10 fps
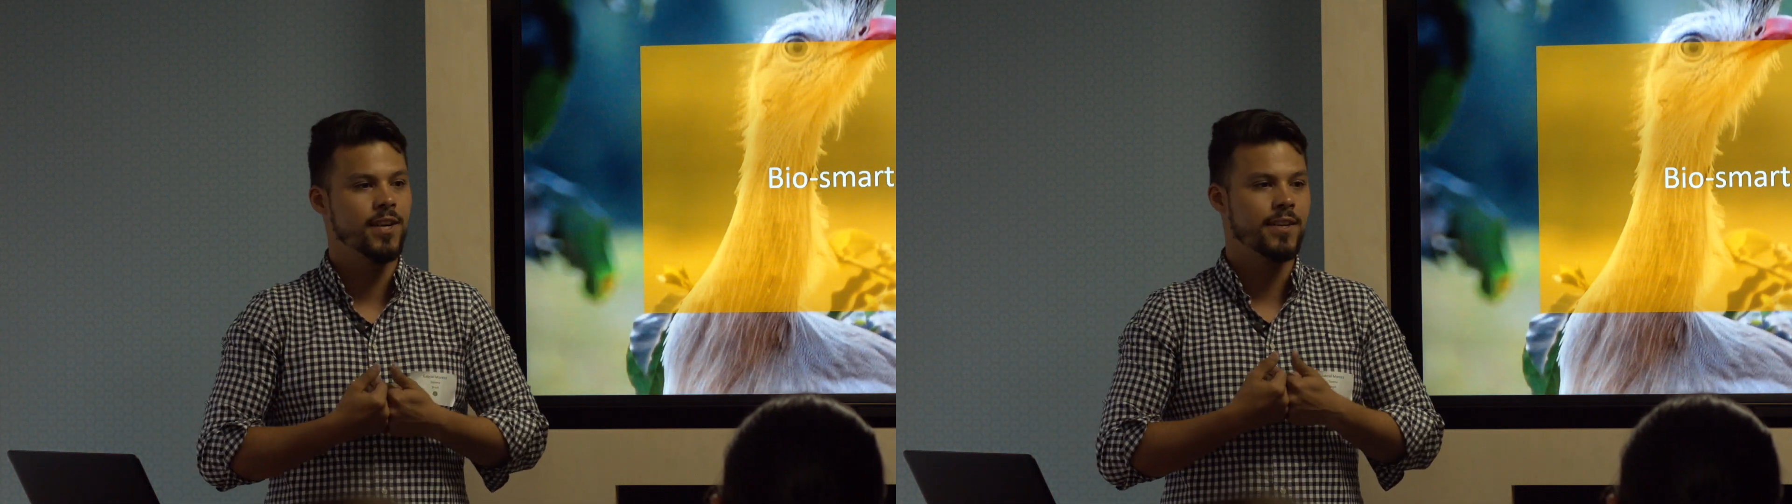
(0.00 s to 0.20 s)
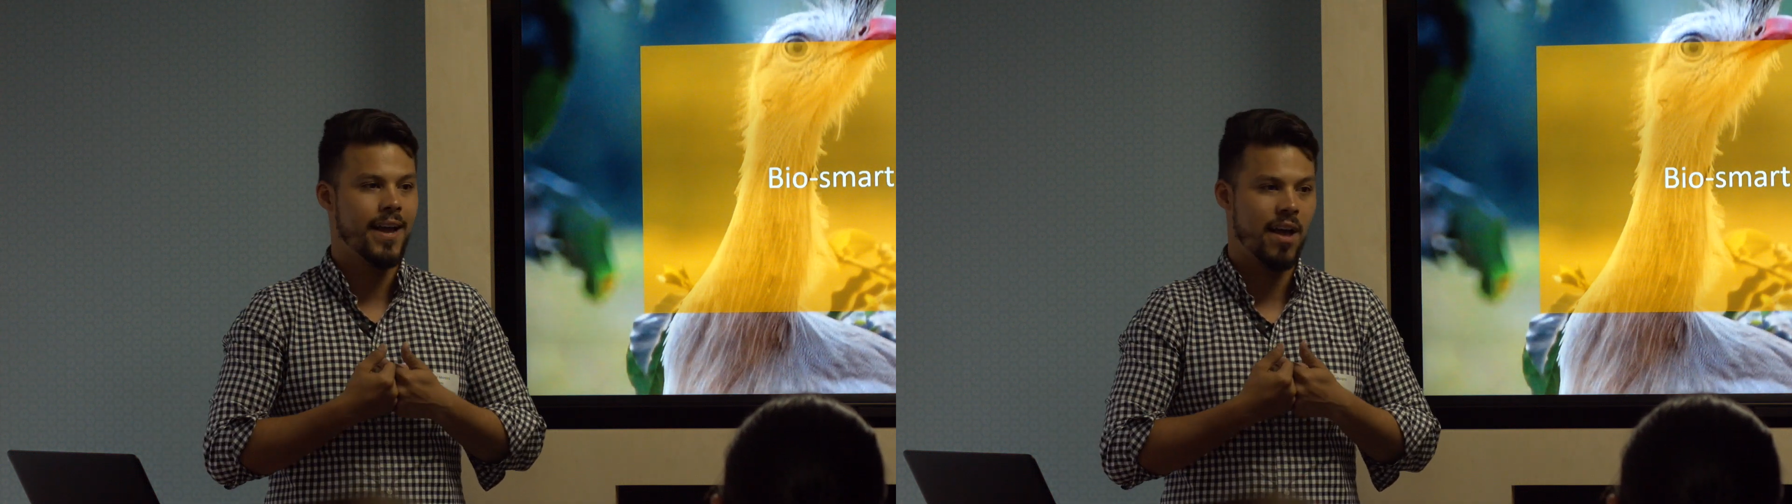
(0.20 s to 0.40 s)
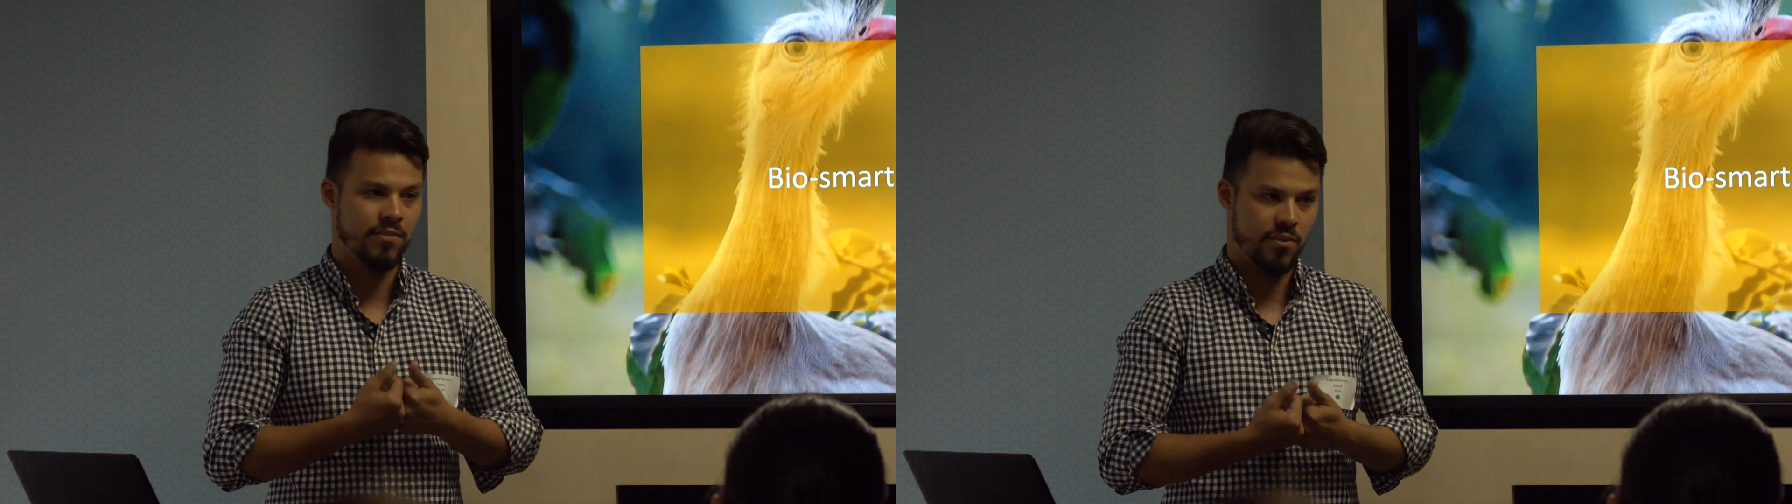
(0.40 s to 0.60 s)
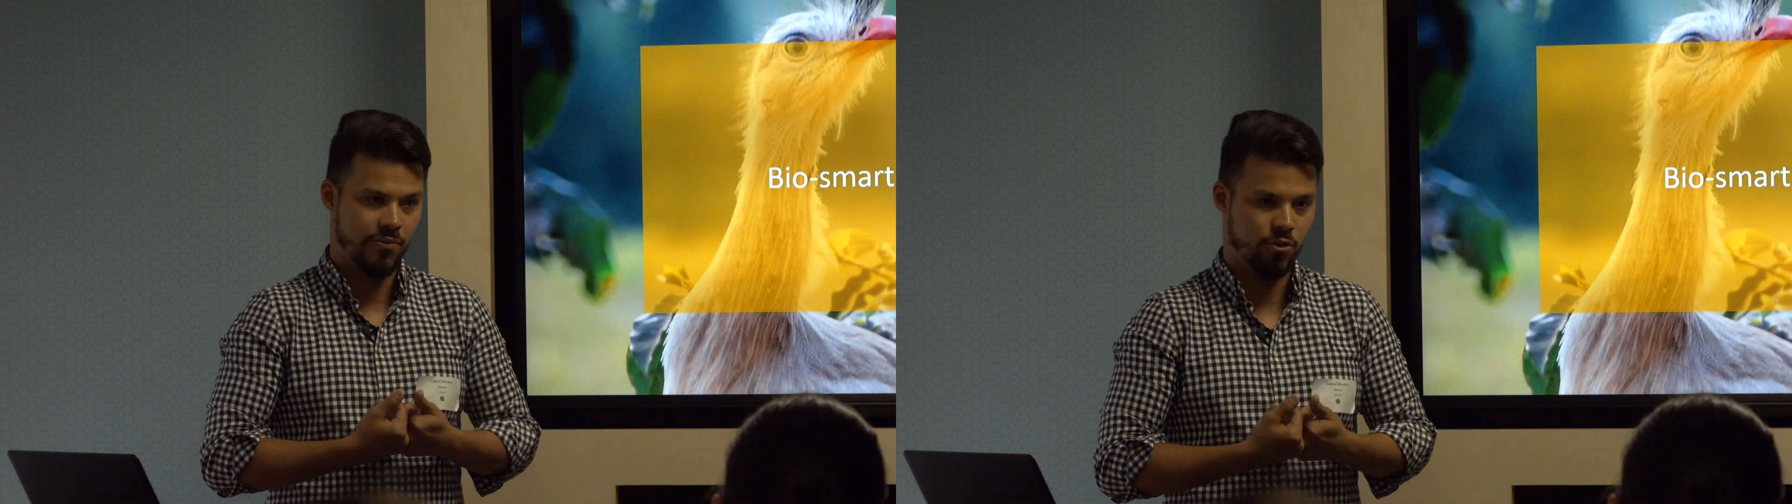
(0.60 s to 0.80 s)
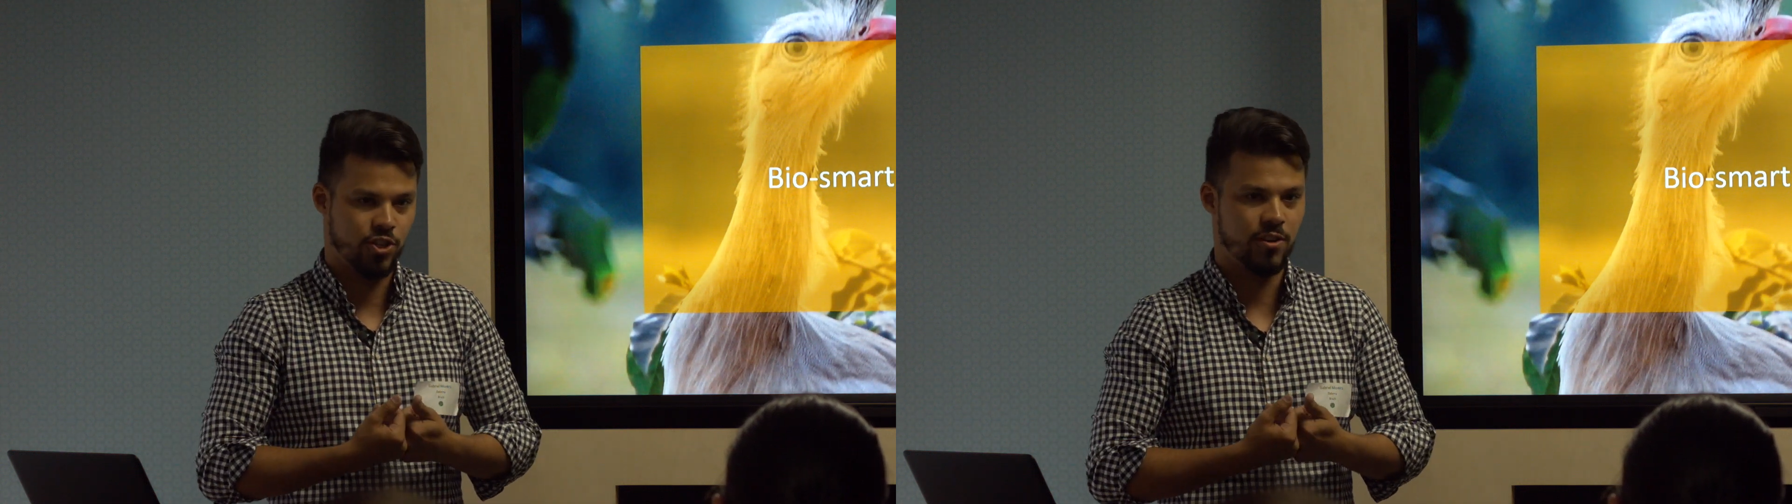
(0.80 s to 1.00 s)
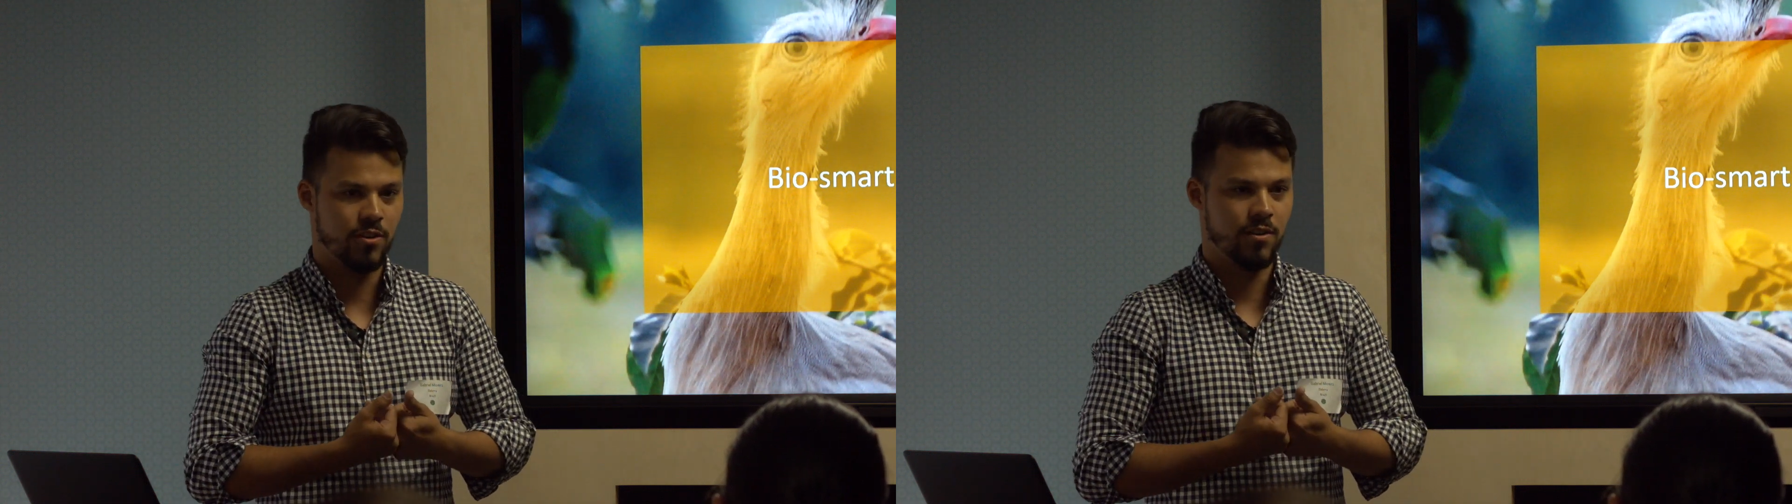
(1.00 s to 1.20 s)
we're going to have in the future.